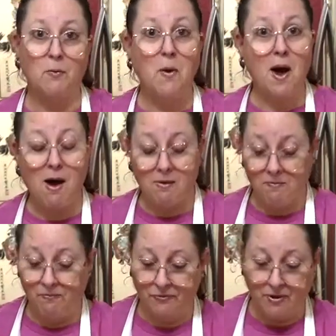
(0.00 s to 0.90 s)
Well,
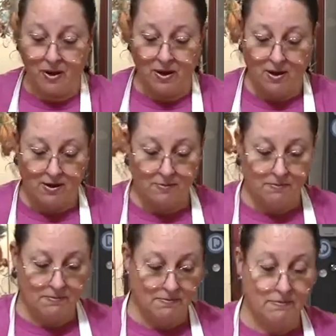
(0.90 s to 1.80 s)

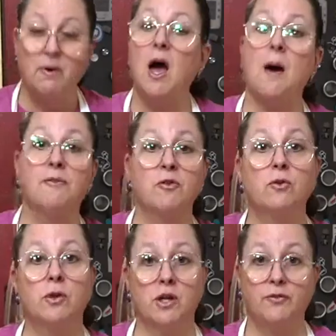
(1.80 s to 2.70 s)

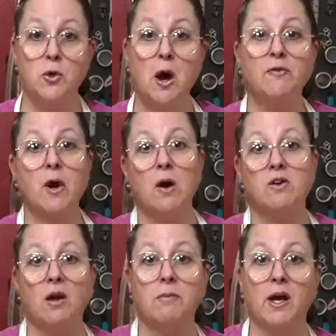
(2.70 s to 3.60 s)
absolutely. If you have ground
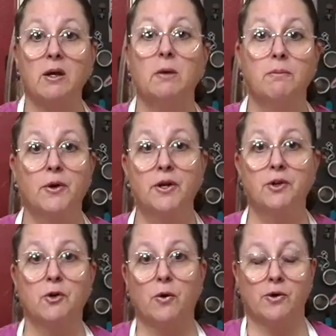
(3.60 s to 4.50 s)
nutmeg, put in
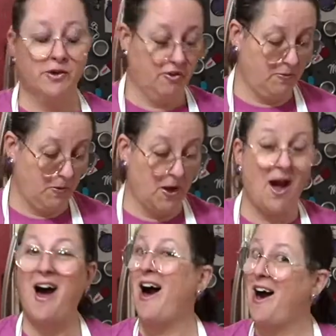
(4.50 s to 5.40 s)
your 1/4 teaspoon.
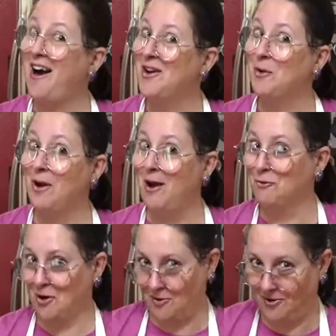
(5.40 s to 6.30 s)
I don't have
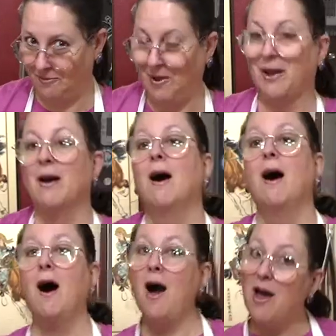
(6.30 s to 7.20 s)
ground nutmeg.
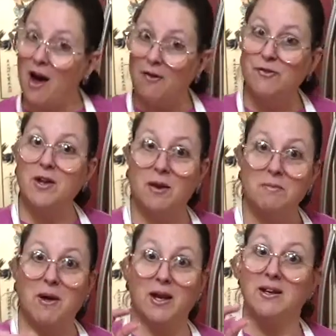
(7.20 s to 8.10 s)
I have
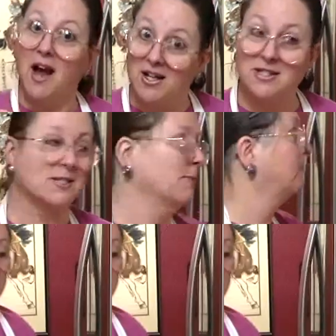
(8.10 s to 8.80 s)
nutmeg nuts.